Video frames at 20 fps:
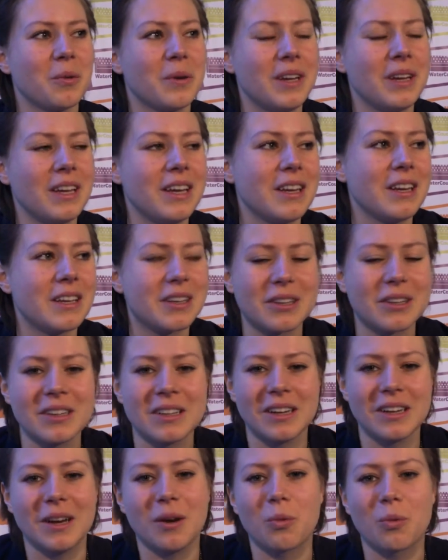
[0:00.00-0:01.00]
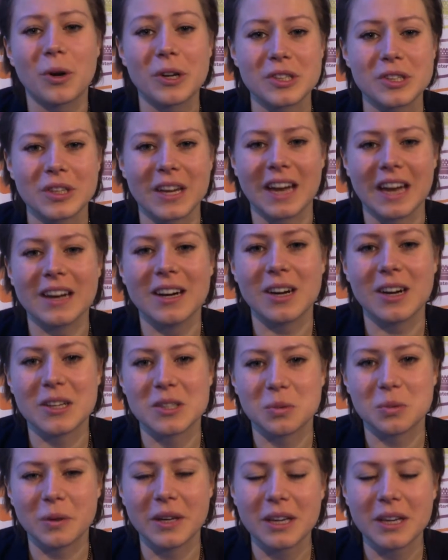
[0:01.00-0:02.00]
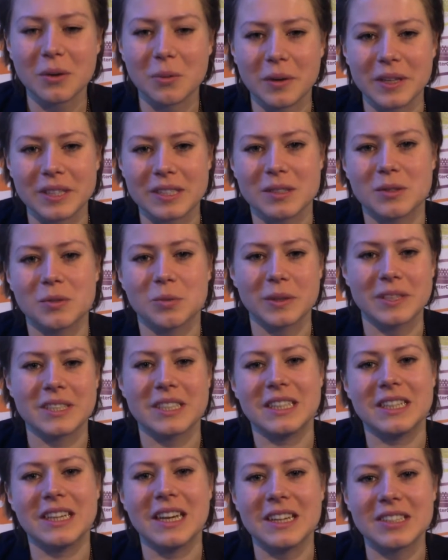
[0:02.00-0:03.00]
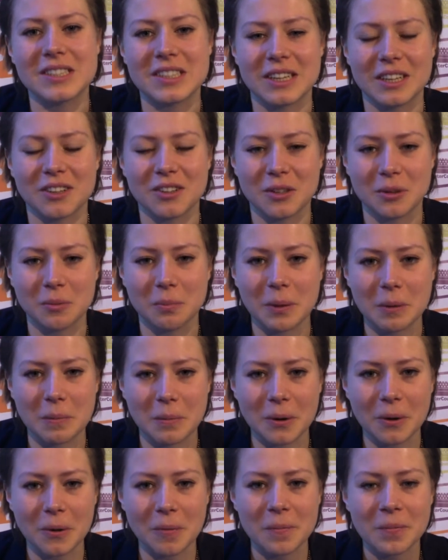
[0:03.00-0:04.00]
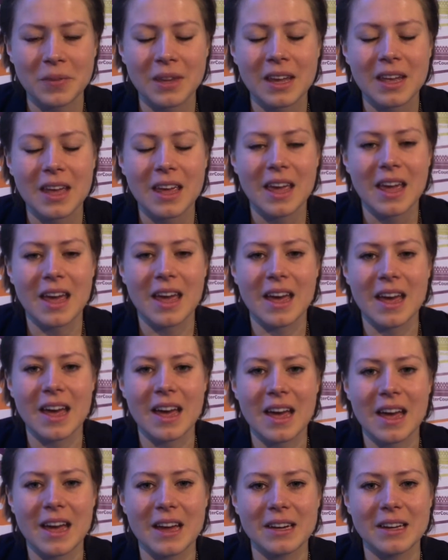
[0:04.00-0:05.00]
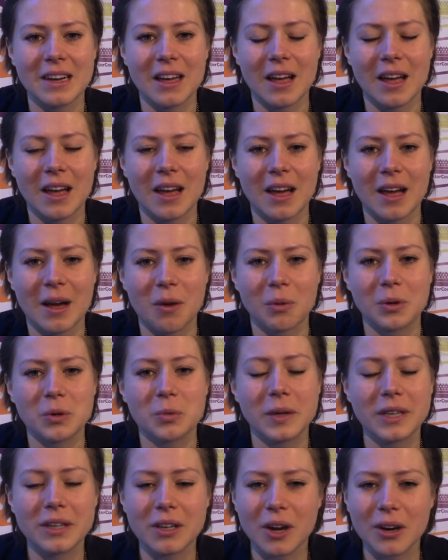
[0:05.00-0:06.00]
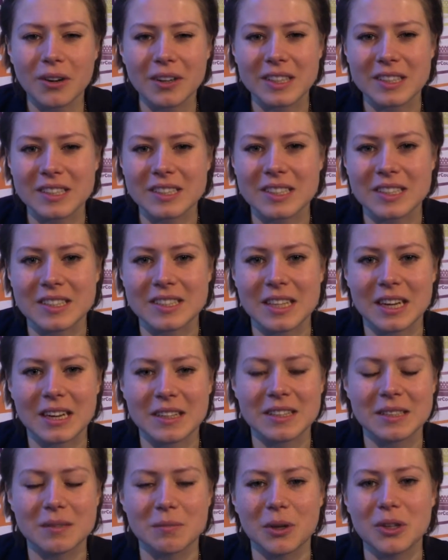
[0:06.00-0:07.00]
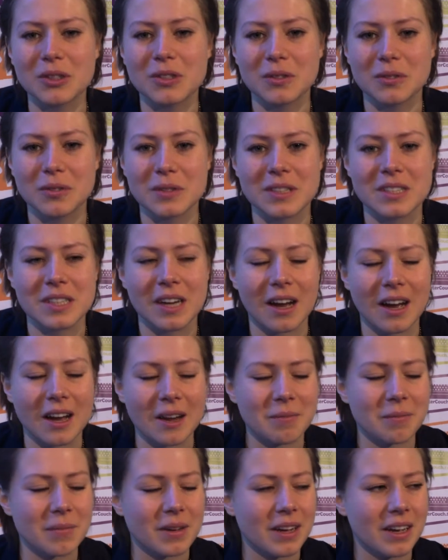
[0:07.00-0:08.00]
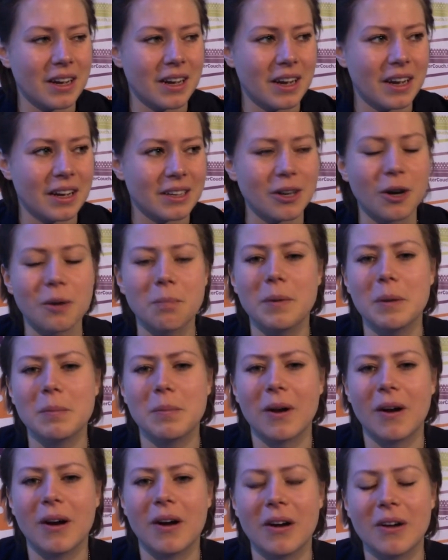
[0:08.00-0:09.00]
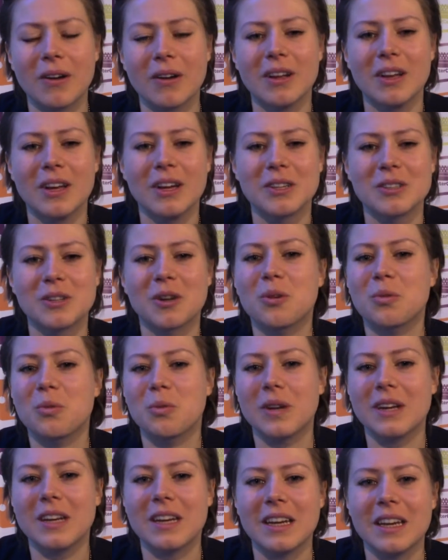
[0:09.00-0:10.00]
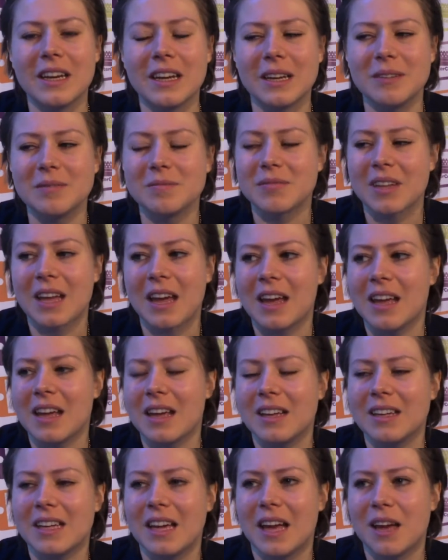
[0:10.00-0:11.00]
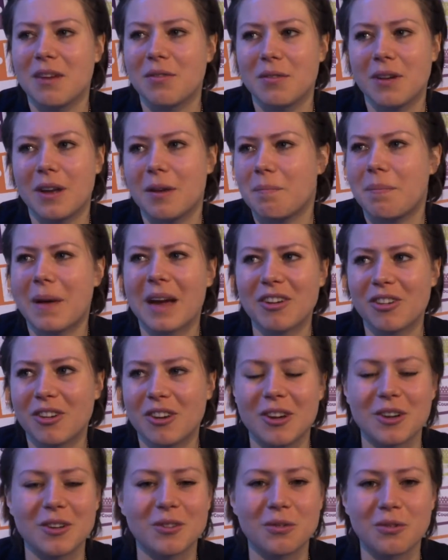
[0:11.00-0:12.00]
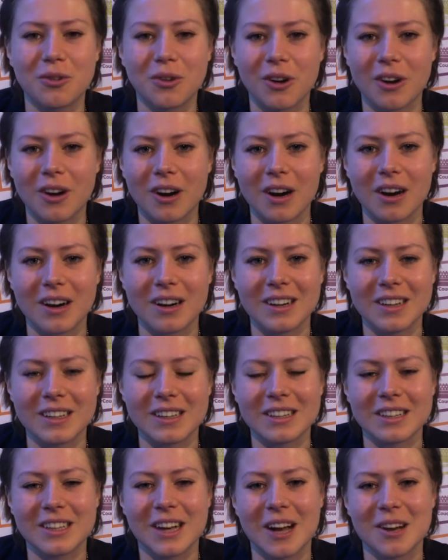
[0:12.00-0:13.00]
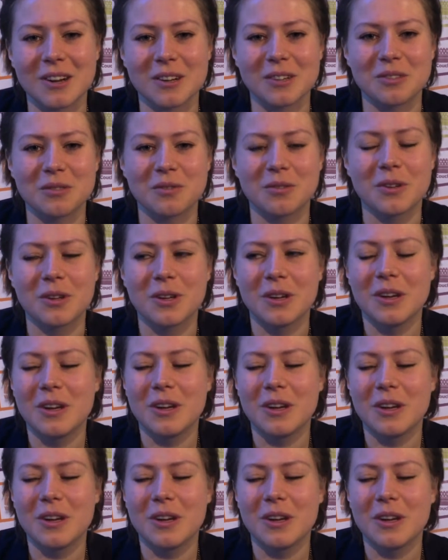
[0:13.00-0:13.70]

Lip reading: We worked together last week with 20 international people, and what we noticed is that most of the time young people don't really have a passion for kind of